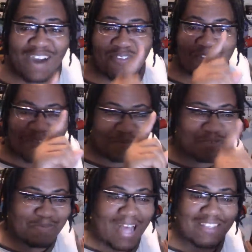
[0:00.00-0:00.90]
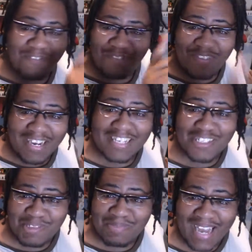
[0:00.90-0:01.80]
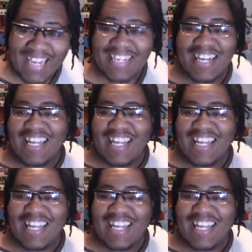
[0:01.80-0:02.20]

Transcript: I went from spot to fucking spot,